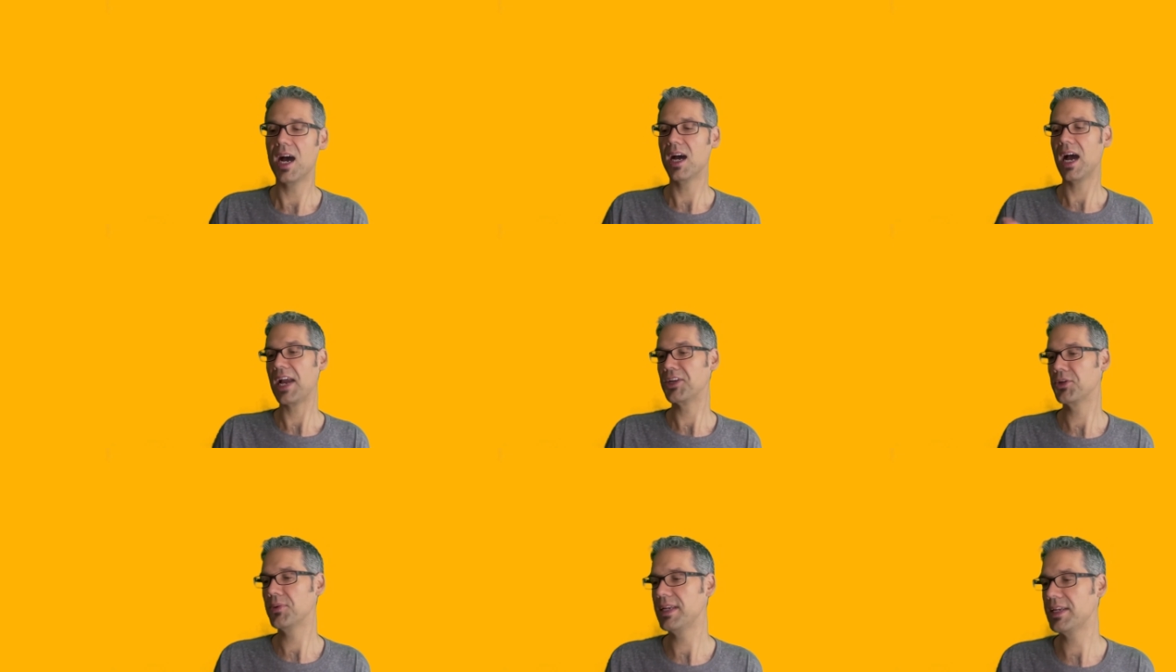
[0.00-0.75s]
I
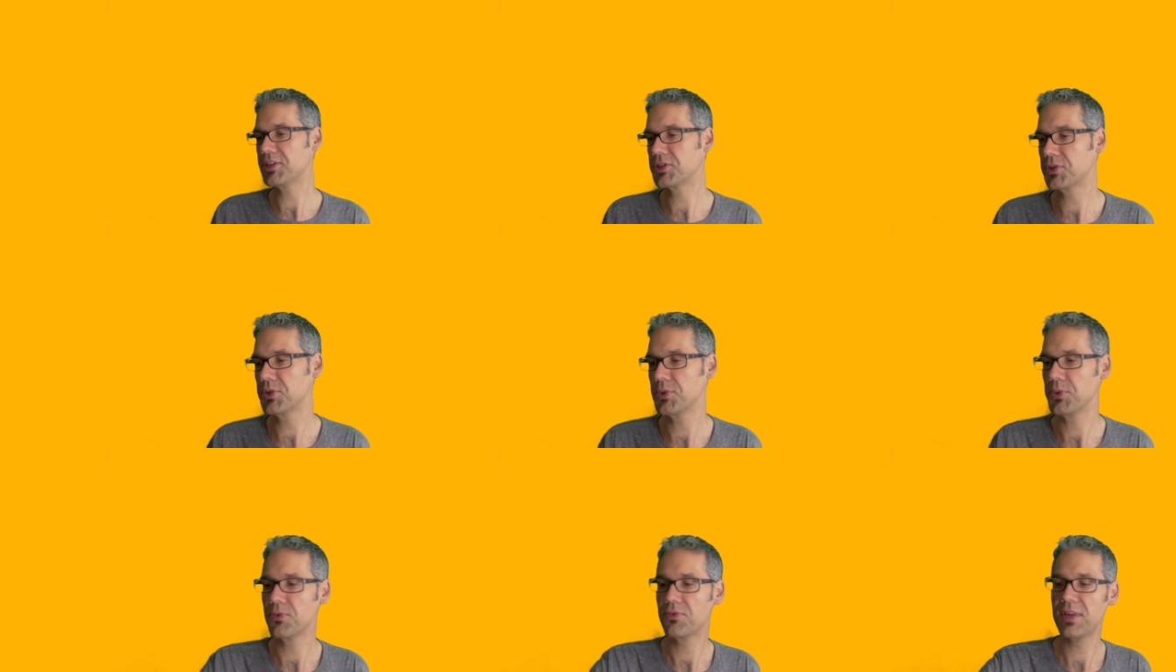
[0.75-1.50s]
do need
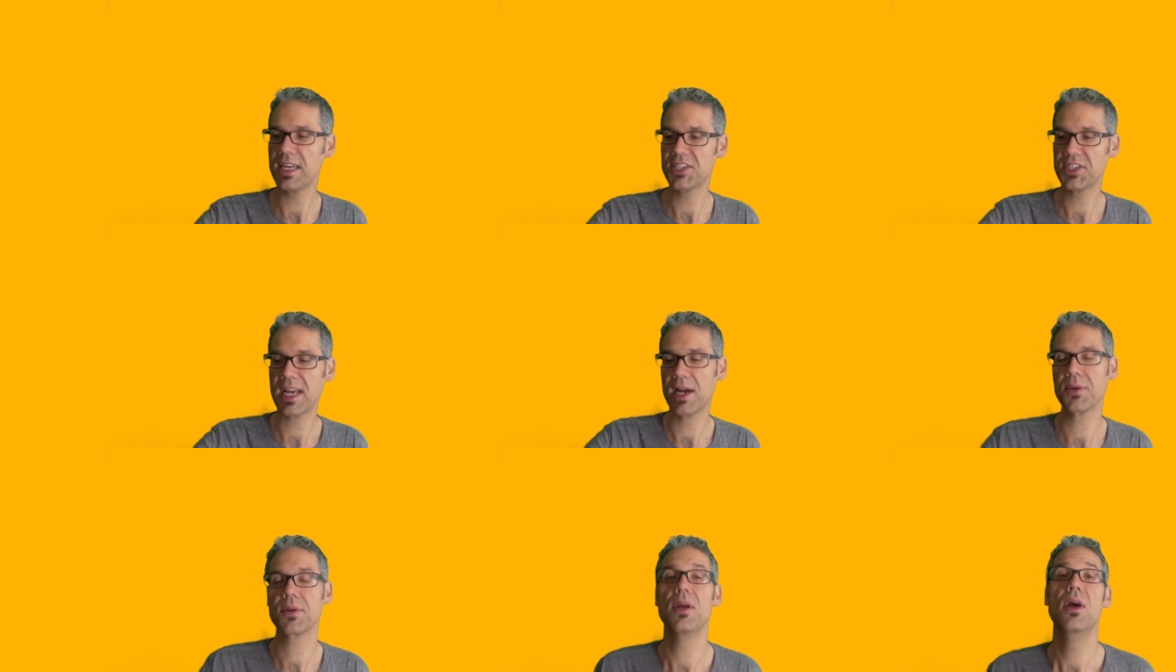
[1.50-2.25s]
to finish
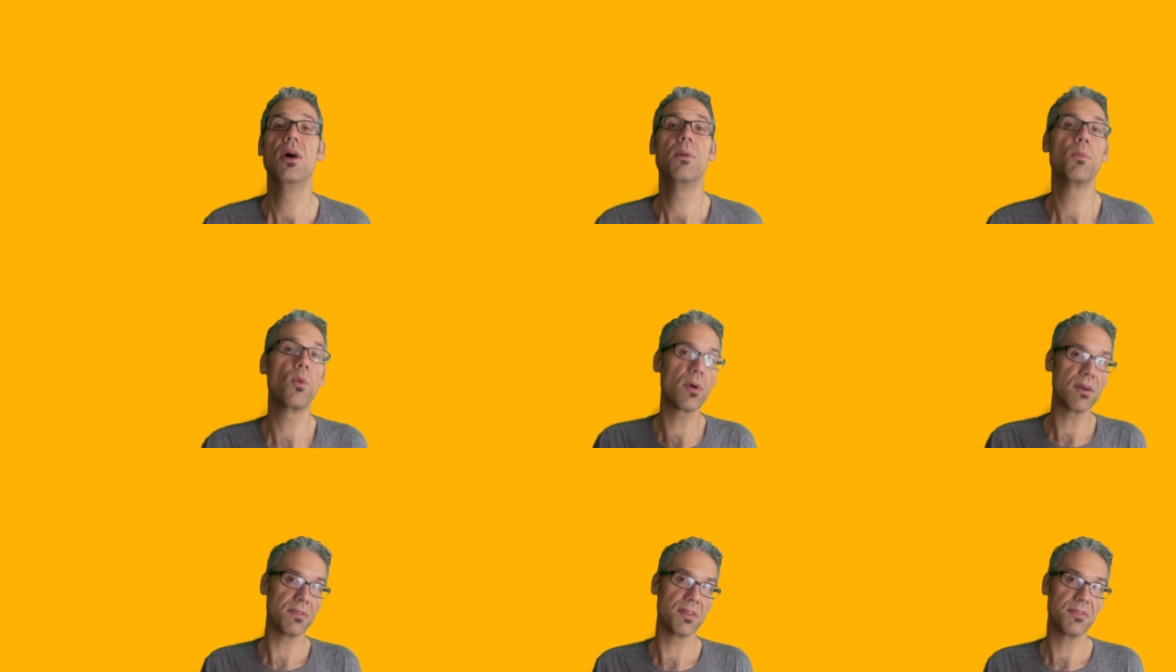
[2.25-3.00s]
out
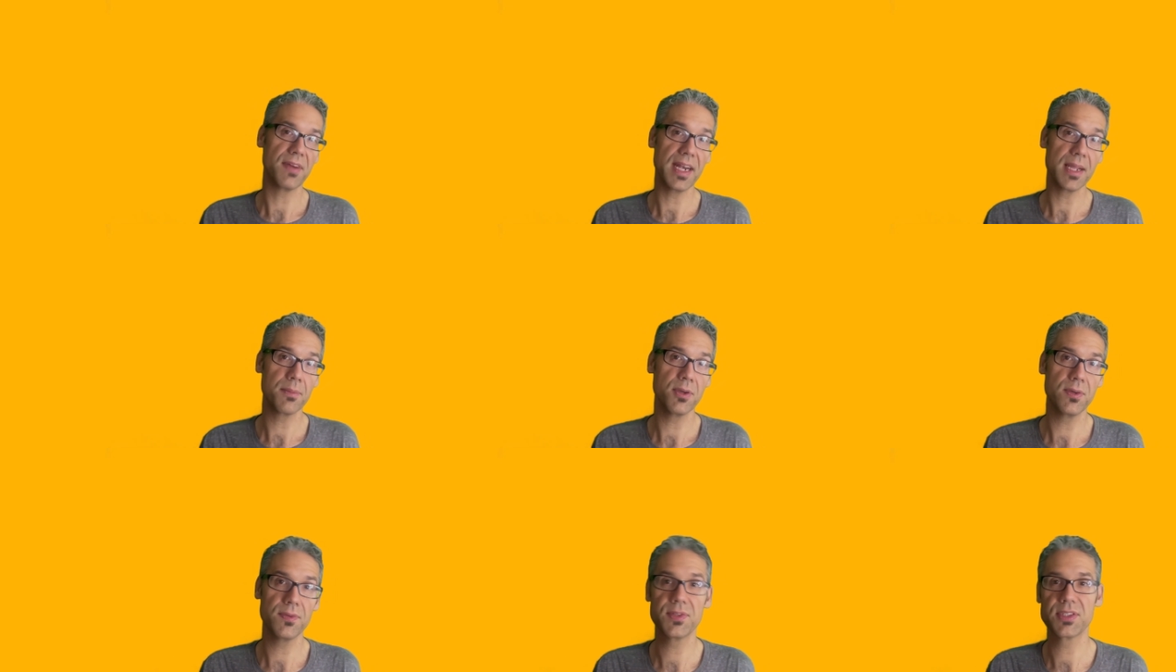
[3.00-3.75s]
more of the fighting
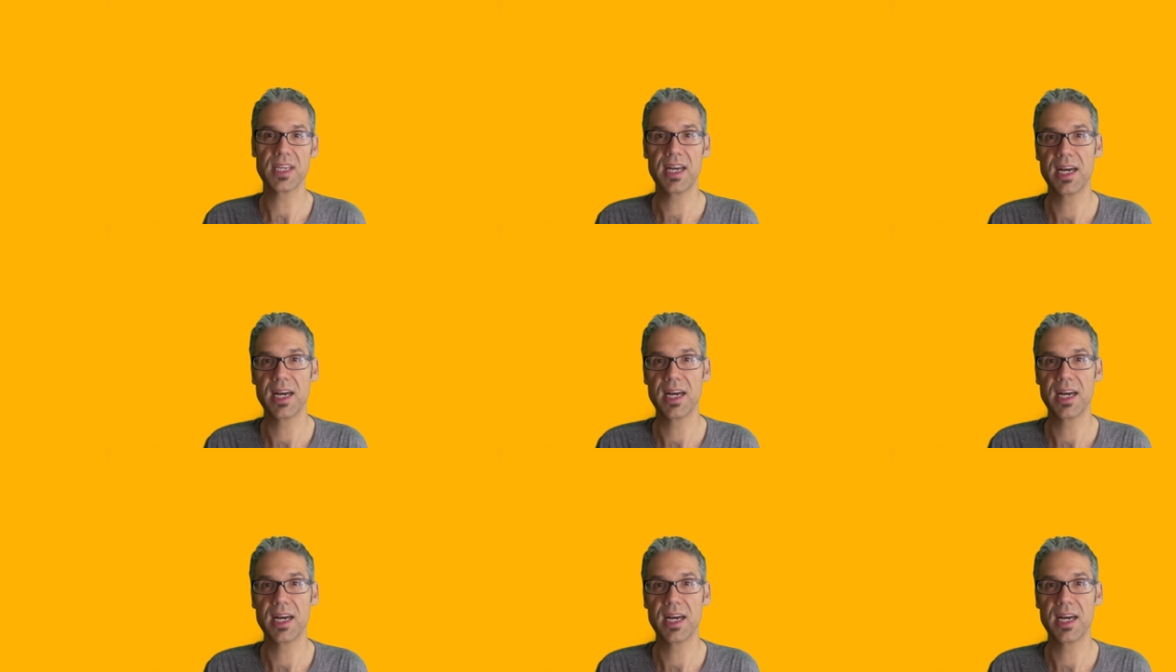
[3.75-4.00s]
moves.